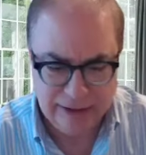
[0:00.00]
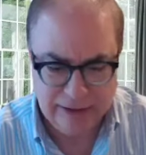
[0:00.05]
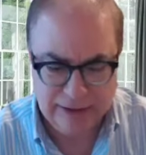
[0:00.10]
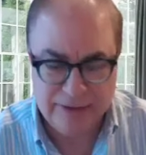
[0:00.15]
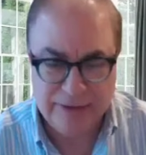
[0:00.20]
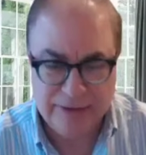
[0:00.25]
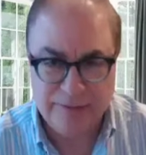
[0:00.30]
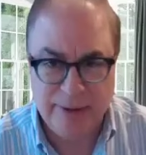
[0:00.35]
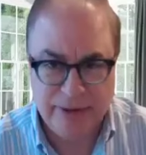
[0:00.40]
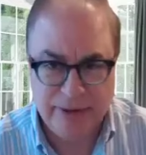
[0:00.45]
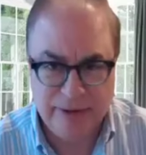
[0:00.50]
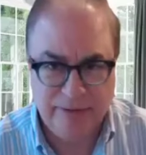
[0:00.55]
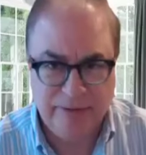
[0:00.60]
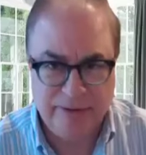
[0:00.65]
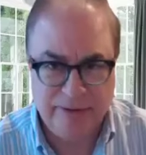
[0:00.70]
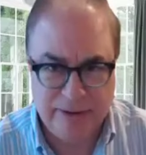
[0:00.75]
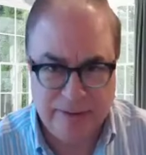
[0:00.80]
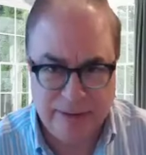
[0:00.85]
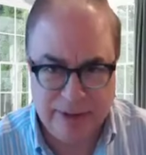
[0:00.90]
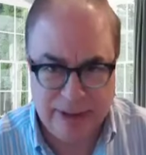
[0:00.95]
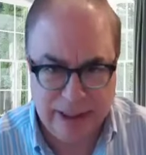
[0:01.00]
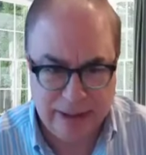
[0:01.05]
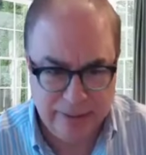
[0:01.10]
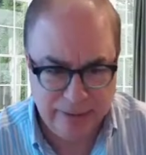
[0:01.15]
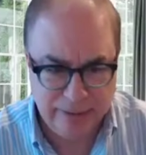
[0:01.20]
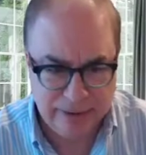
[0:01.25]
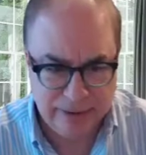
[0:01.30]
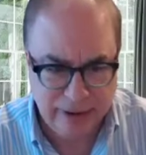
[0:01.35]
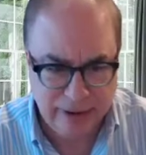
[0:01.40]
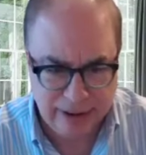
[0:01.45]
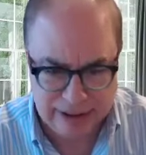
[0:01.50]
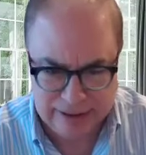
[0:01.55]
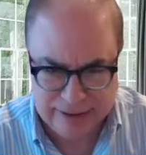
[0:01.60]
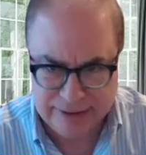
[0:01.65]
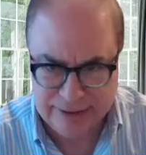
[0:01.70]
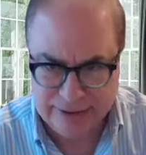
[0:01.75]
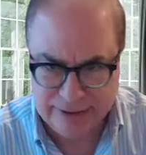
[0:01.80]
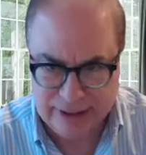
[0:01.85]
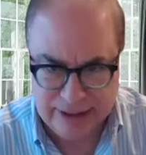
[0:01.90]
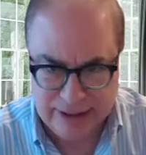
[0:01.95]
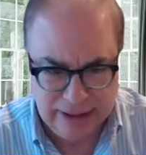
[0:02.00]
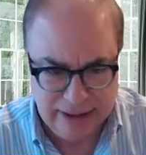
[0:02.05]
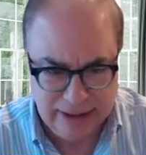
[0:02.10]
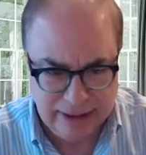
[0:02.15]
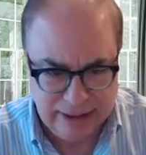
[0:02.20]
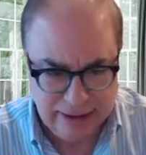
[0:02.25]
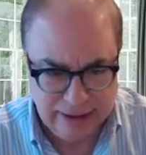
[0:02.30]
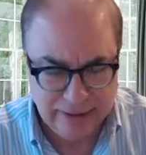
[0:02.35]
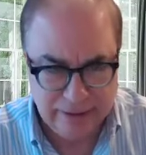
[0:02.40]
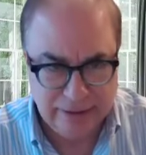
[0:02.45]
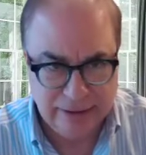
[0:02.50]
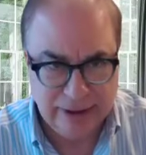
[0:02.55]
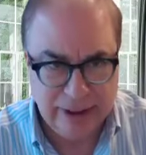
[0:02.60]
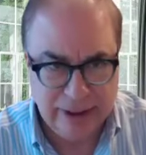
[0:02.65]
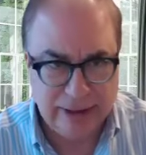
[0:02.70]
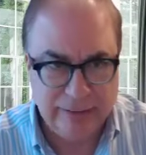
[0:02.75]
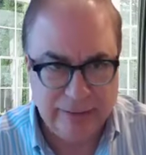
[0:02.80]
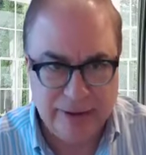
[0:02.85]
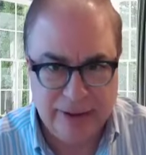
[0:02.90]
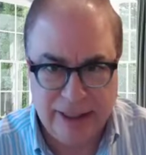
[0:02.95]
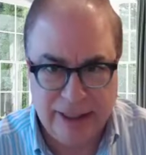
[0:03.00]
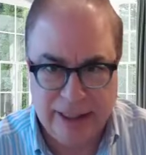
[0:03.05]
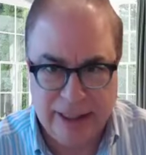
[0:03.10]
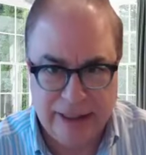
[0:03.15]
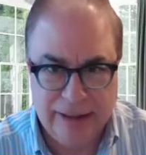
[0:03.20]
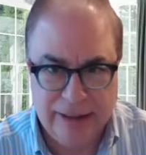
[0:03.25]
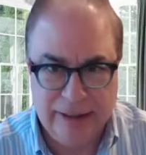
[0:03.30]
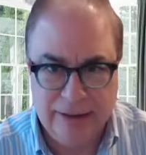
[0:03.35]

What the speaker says: and especially for somebody like with dogs, good luck with that.